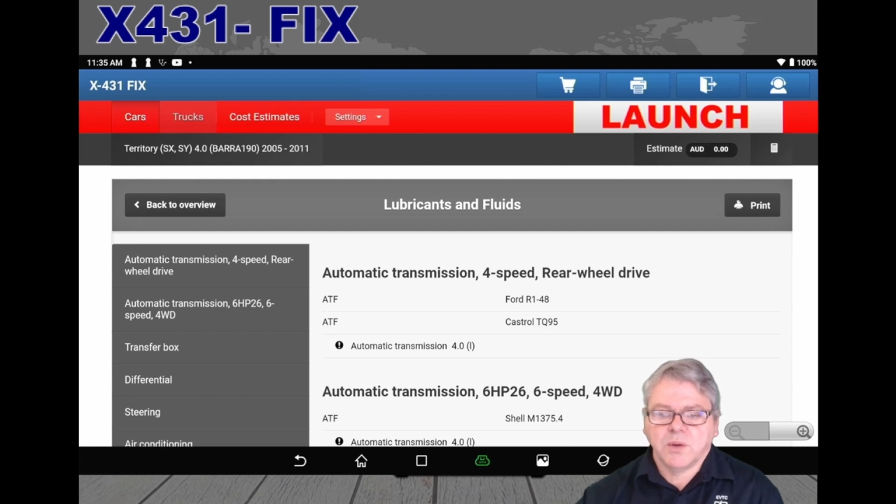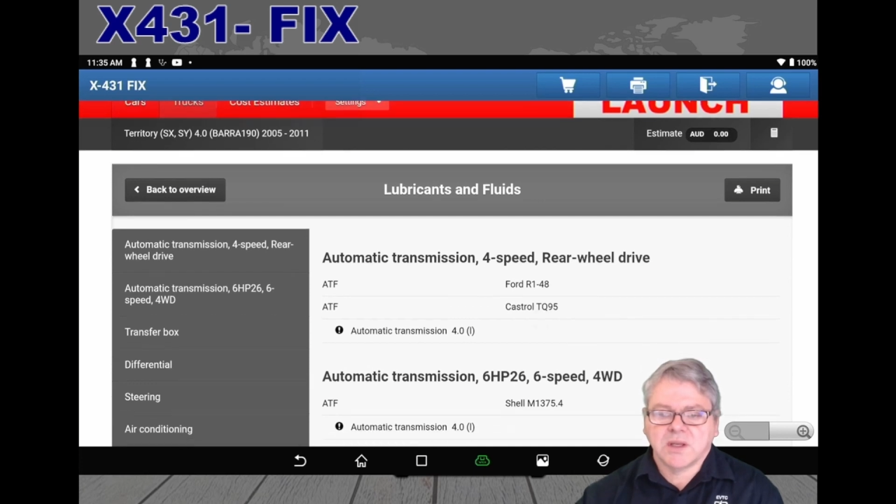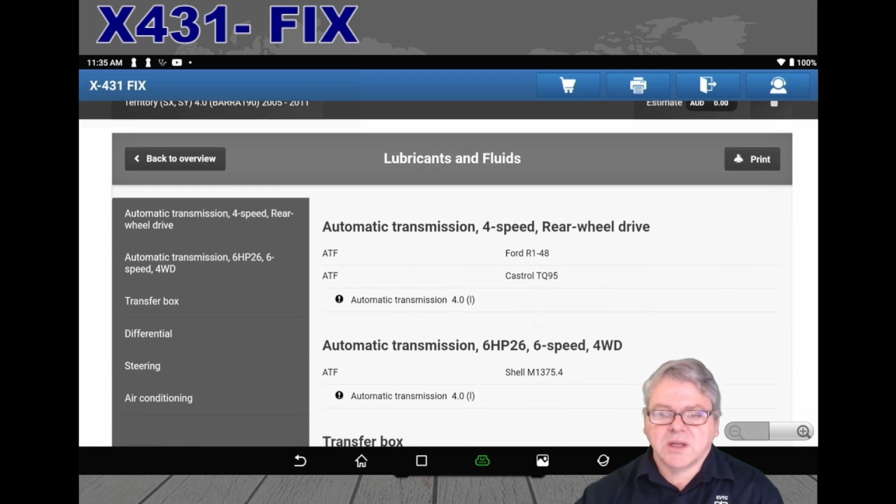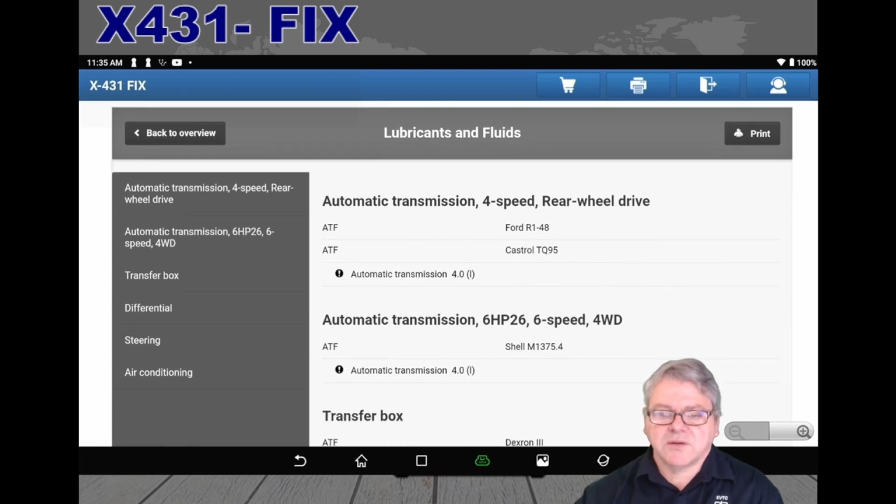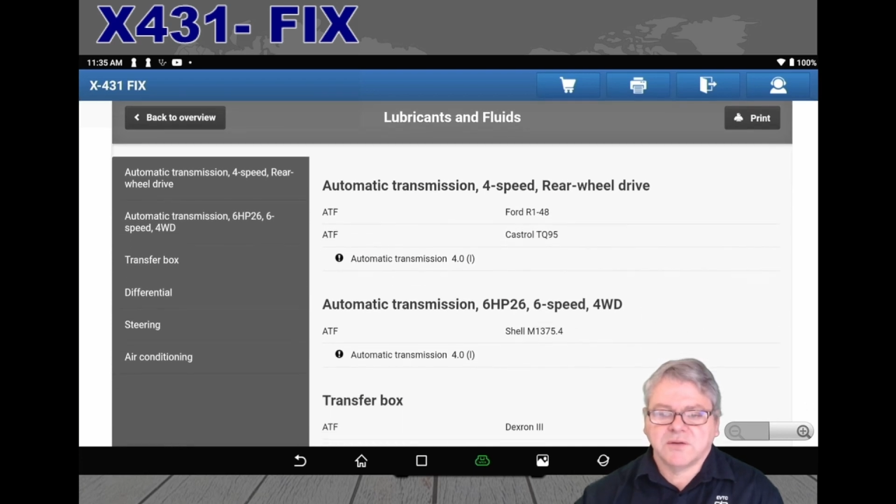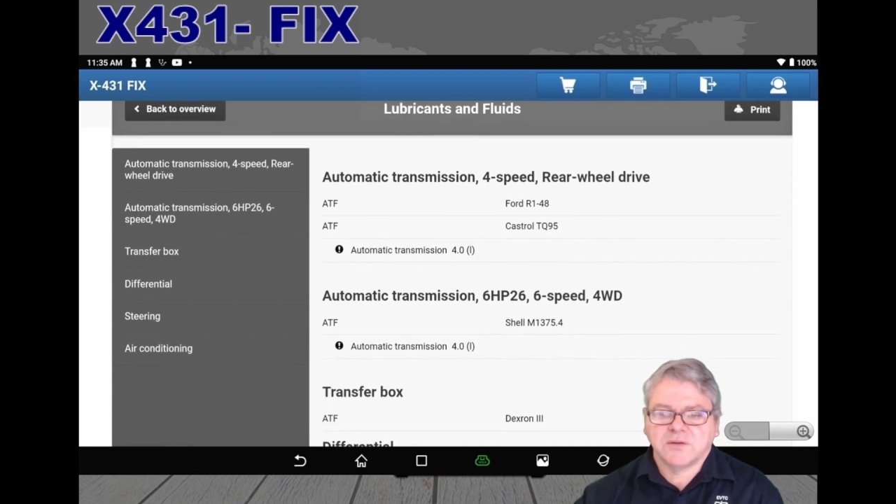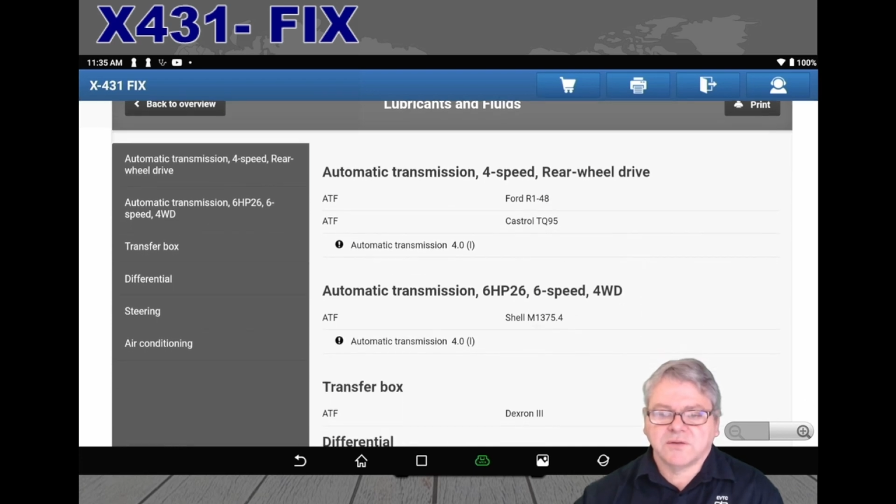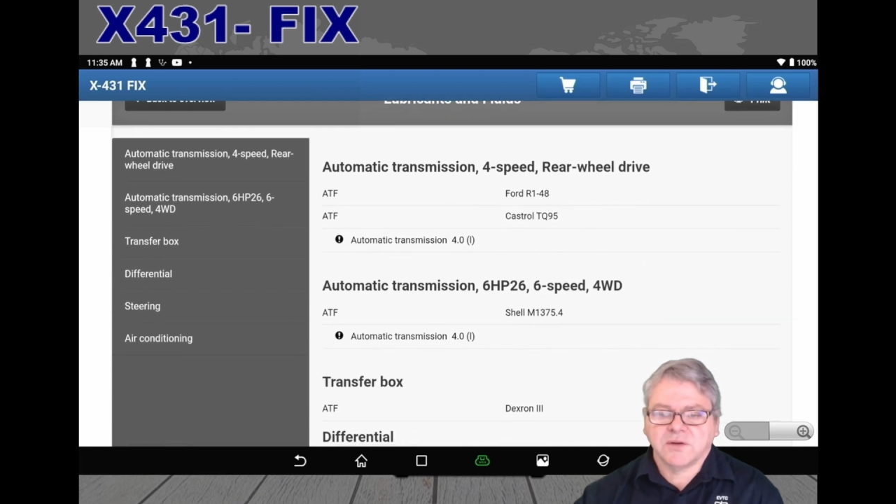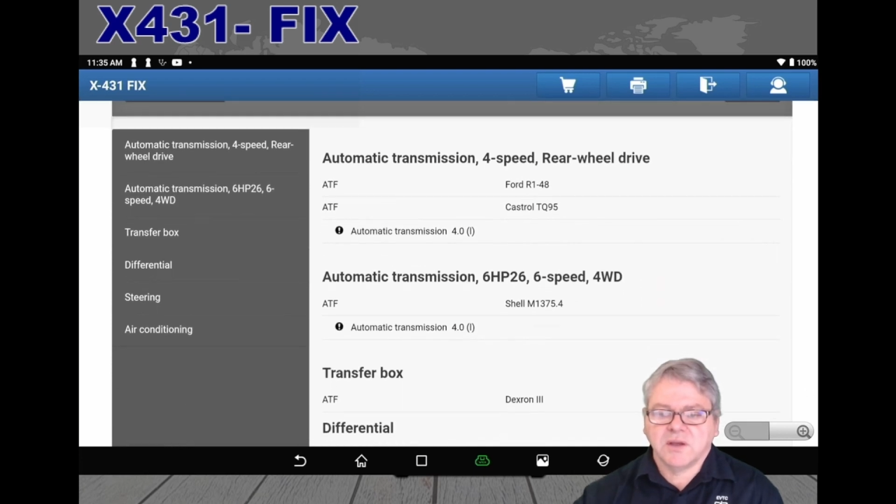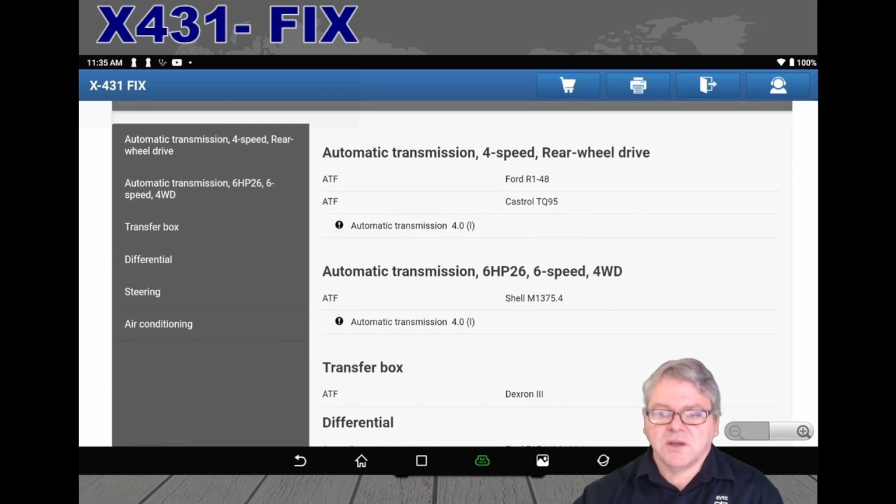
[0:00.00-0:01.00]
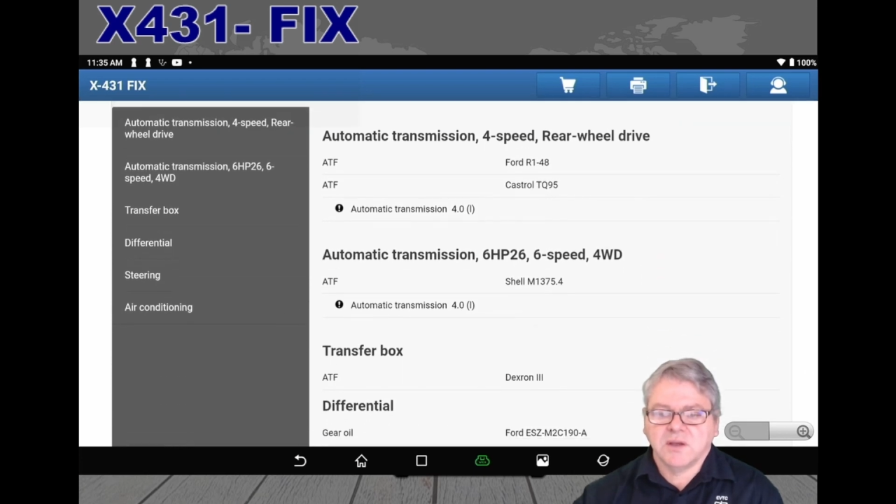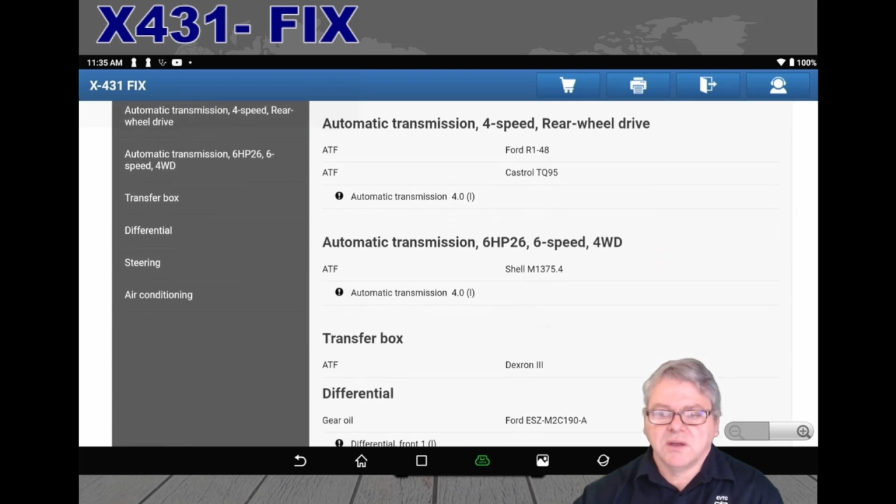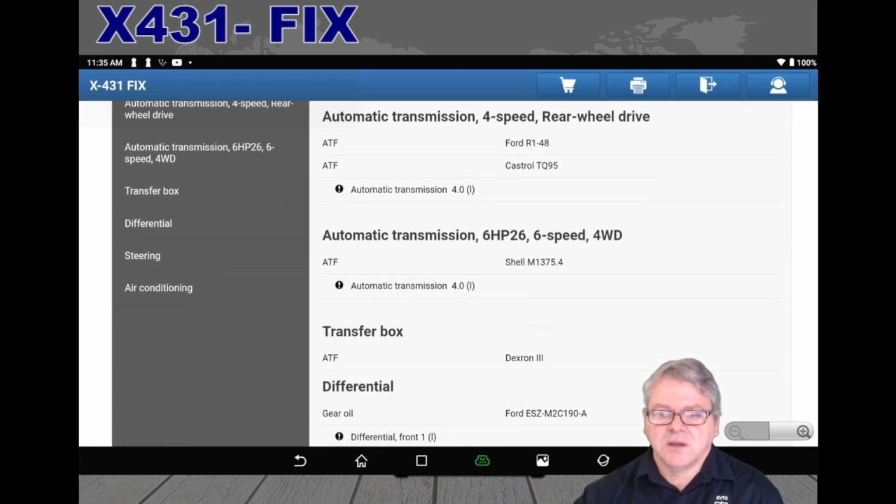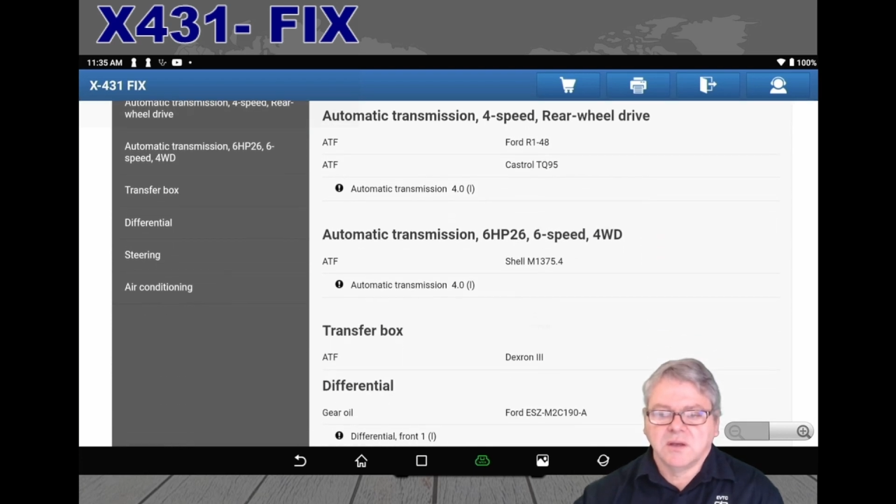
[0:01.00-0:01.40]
can actually see